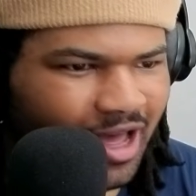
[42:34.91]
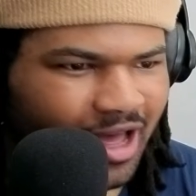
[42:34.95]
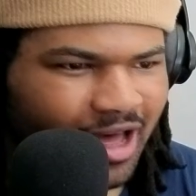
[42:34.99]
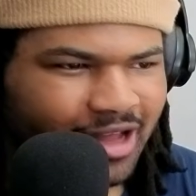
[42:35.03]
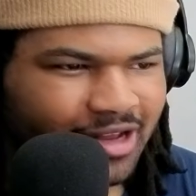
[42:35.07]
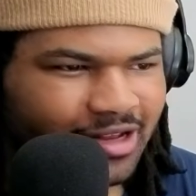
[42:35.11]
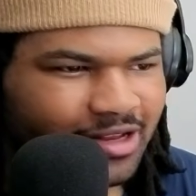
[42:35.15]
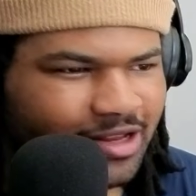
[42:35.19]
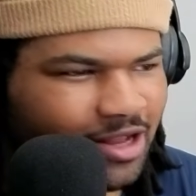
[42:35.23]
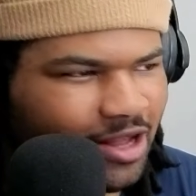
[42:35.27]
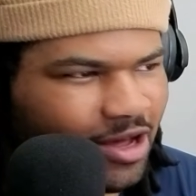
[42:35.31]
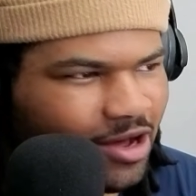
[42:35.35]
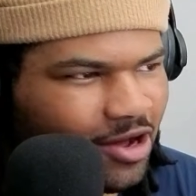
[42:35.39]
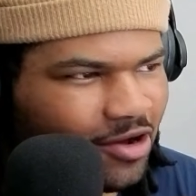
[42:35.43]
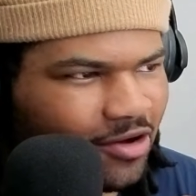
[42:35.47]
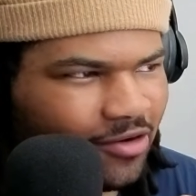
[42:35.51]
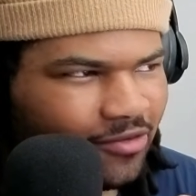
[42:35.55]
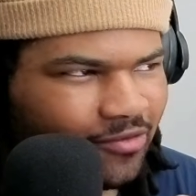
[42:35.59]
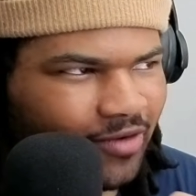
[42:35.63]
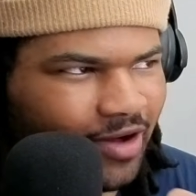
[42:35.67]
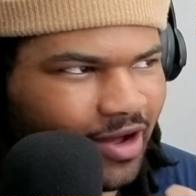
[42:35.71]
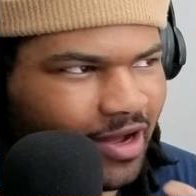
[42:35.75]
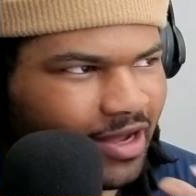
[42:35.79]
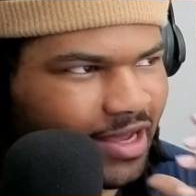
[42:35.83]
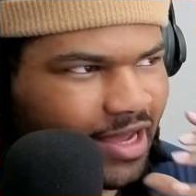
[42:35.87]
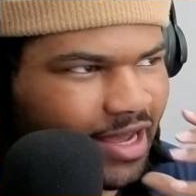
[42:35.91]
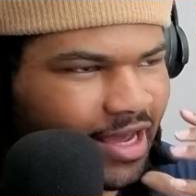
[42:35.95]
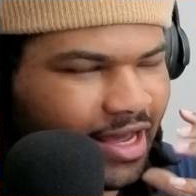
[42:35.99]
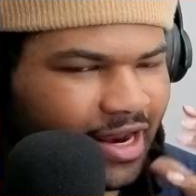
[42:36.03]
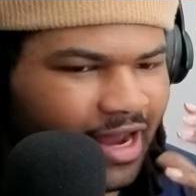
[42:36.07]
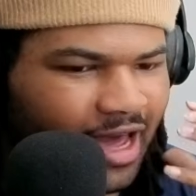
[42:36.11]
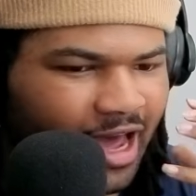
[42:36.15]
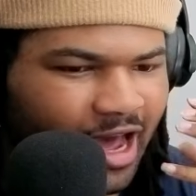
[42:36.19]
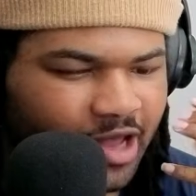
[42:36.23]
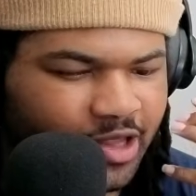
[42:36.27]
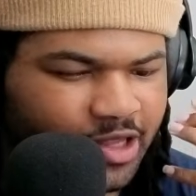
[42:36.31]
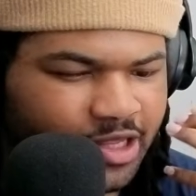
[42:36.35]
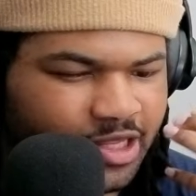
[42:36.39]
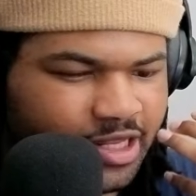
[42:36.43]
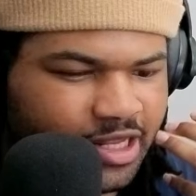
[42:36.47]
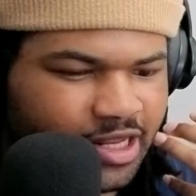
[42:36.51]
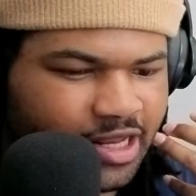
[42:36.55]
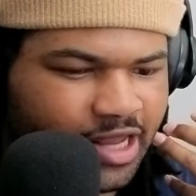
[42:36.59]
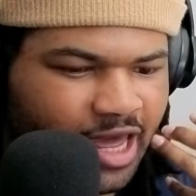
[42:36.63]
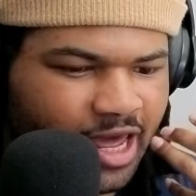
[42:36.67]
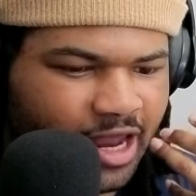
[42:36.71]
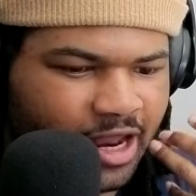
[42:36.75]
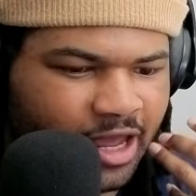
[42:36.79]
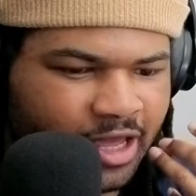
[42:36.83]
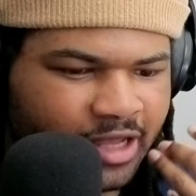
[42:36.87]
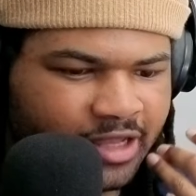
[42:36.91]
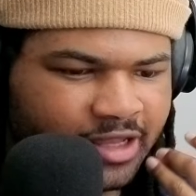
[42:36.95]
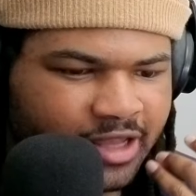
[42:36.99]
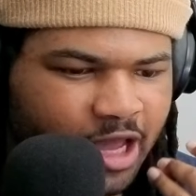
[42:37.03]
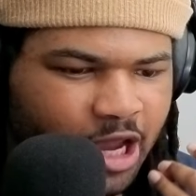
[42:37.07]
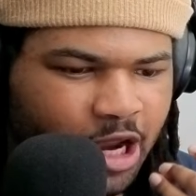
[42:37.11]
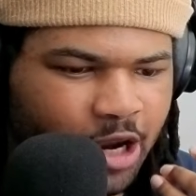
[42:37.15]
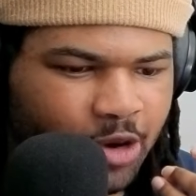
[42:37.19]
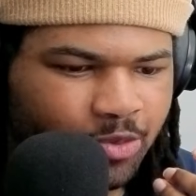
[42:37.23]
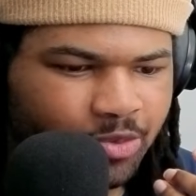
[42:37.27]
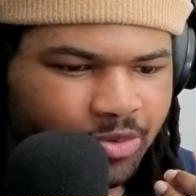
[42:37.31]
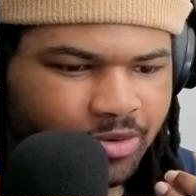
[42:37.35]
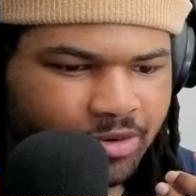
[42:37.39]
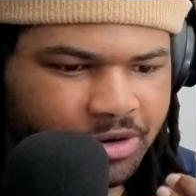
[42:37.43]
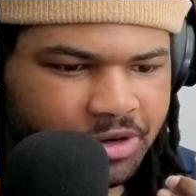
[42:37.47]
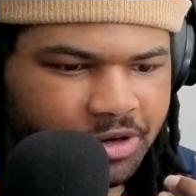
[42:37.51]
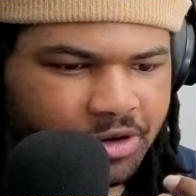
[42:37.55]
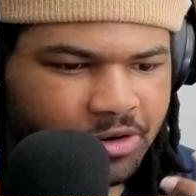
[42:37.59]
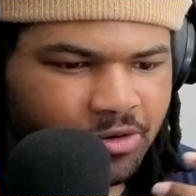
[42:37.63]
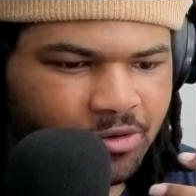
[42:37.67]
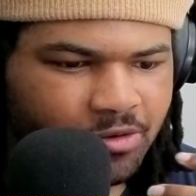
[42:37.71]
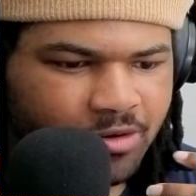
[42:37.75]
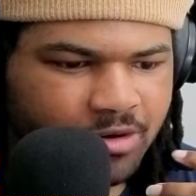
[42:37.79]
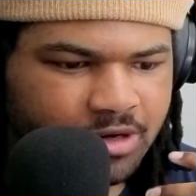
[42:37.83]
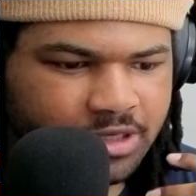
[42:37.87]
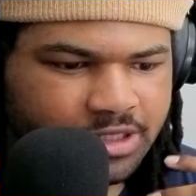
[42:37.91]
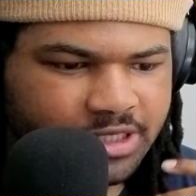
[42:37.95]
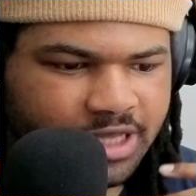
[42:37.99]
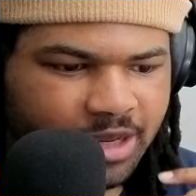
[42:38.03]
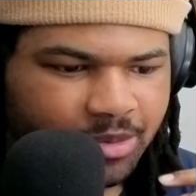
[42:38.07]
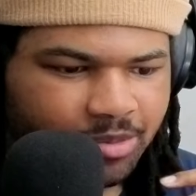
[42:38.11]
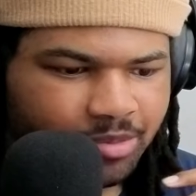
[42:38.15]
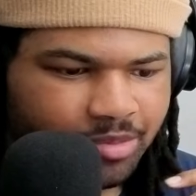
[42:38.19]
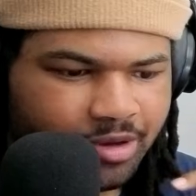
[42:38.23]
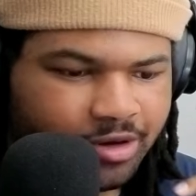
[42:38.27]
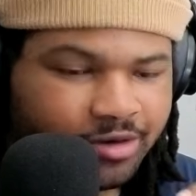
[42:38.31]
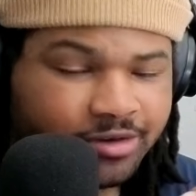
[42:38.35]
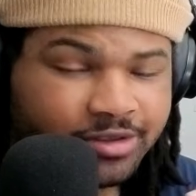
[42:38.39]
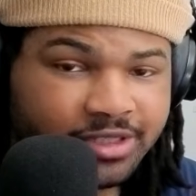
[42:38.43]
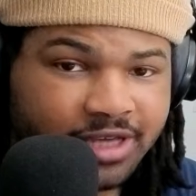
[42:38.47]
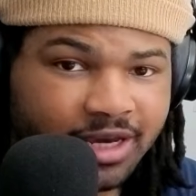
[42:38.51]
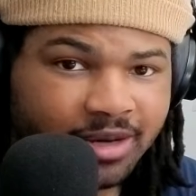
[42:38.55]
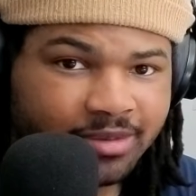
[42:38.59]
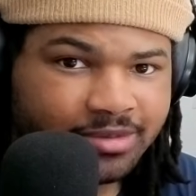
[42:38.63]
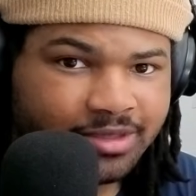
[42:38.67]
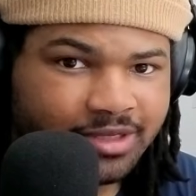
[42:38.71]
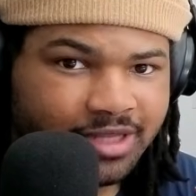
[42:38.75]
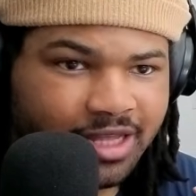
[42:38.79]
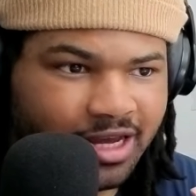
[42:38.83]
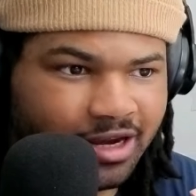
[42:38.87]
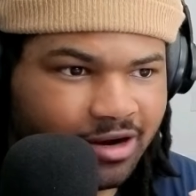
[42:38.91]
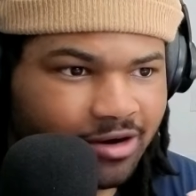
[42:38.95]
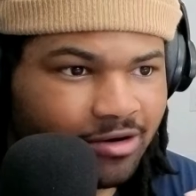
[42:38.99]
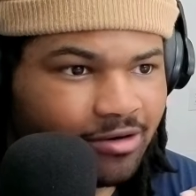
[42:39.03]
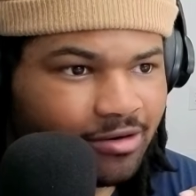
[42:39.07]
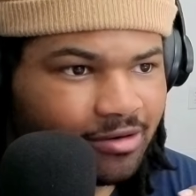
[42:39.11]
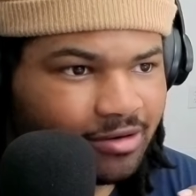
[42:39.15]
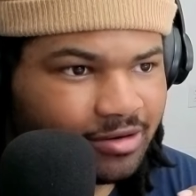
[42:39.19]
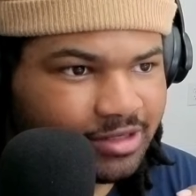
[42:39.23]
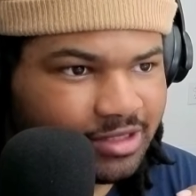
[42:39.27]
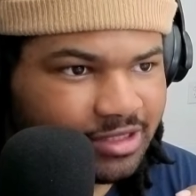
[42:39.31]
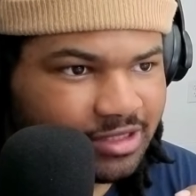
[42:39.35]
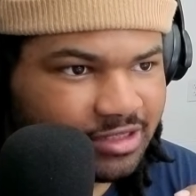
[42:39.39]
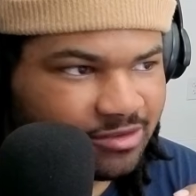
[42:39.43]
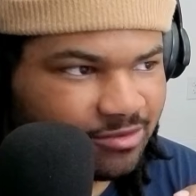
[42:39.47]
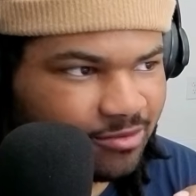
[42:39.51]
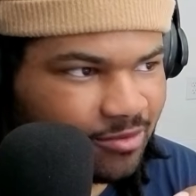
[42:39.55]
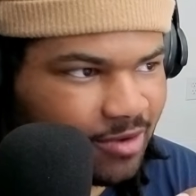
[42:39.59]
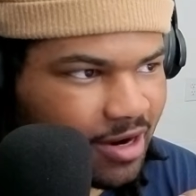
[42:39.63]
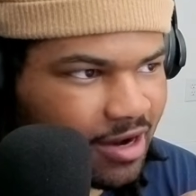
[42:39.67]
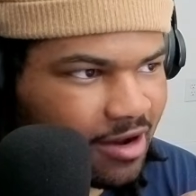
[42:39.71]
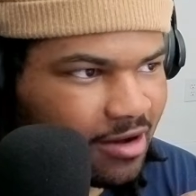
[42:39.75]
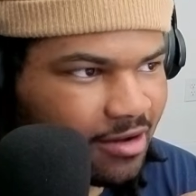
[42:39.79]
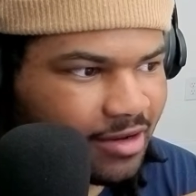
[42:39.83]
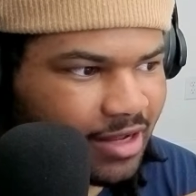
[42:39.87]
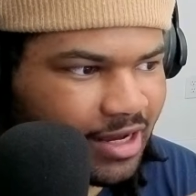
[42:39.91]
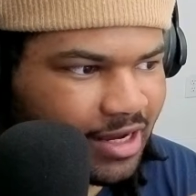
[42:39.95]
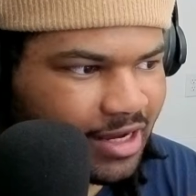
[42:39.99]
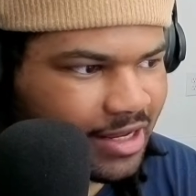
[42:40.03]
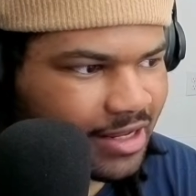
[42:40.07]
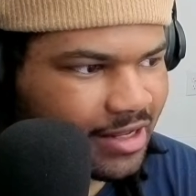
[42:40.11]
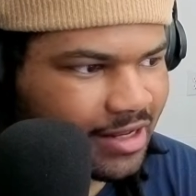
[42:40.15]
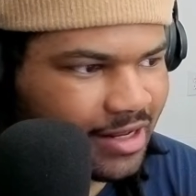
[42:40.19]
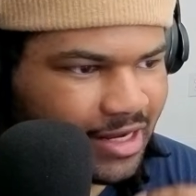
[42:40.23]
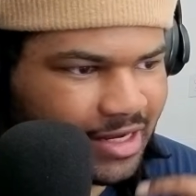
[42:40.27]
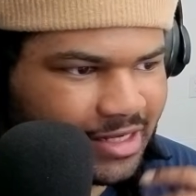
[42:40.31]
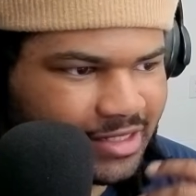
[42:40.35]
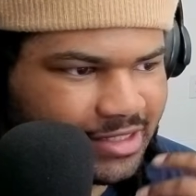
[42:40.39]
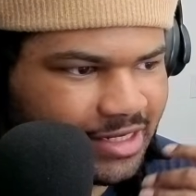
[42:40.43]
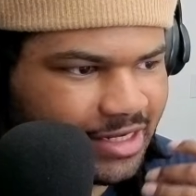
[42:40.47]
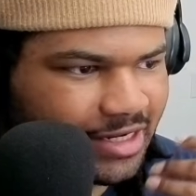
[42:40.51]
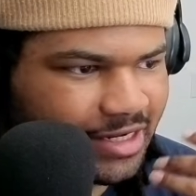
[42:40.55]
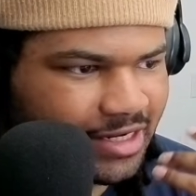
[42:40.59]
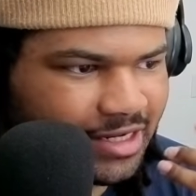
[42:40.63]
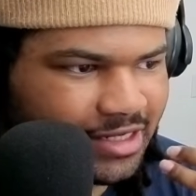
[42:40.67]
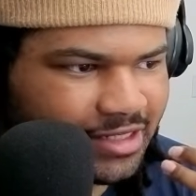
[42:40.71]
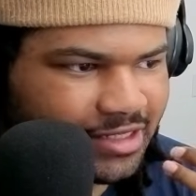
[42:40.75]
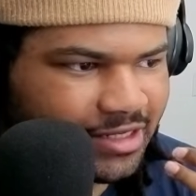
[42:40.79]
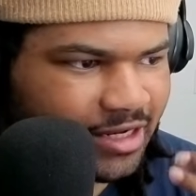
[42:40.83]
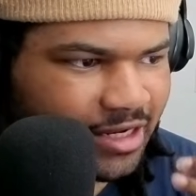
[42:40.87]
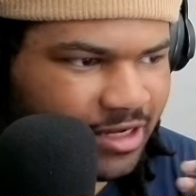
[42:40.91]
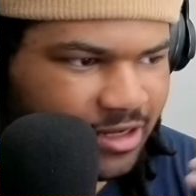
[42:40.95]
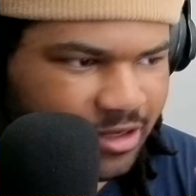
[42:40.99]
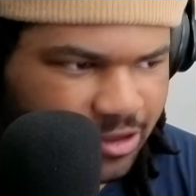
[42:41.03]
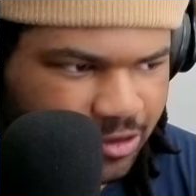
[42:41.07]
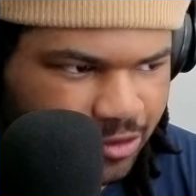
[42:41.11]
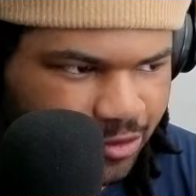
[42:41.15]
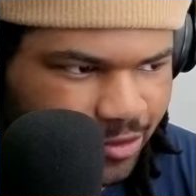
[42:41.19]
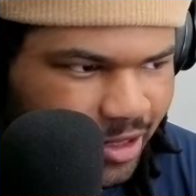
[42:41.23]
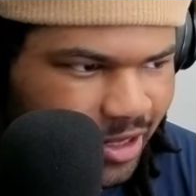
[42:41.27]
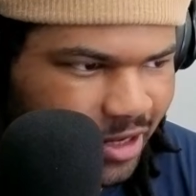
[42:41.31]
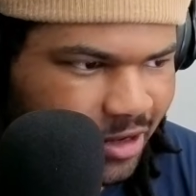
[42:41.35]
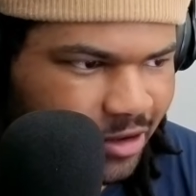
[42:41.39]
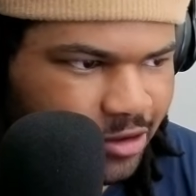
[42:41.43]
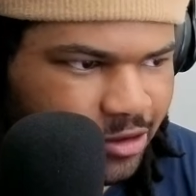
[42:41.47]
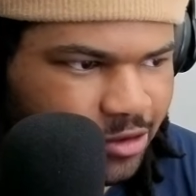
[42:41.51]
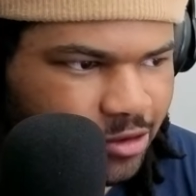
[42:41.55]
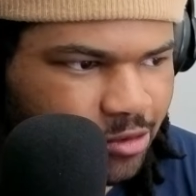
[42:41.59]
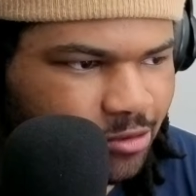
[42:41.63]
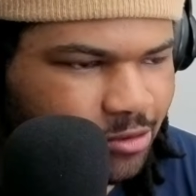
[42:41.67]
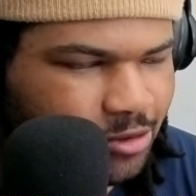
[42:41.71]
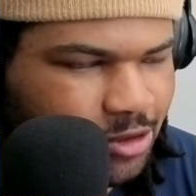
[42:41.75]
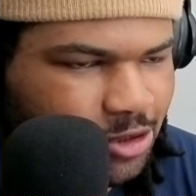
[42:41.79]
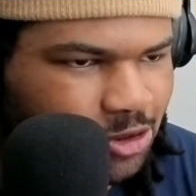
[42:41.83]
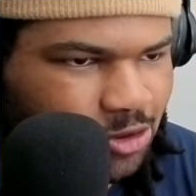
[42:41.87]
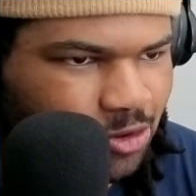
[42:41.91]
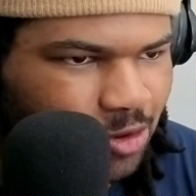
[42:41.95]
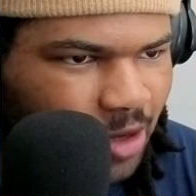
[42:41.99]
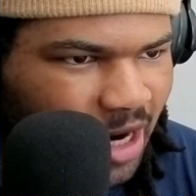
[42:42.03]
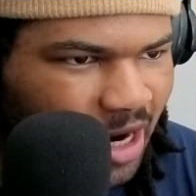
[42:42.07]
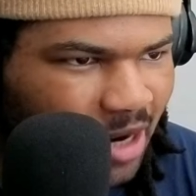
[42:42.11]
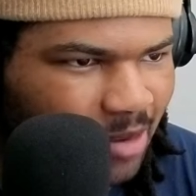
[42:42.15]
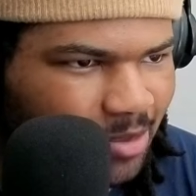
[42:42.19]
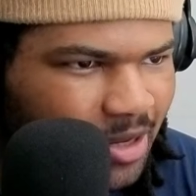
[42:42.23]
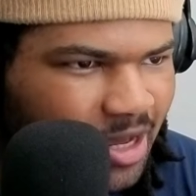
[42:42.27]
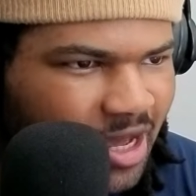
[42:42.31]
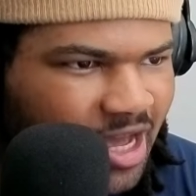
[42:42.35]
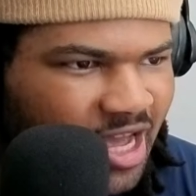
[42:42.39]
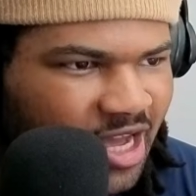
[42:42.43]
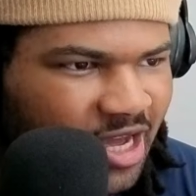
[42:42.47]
Love, again, how they did that entire pre-chorus that builds up to that chorus as well. Like I said, it doesn't do like a huge drop.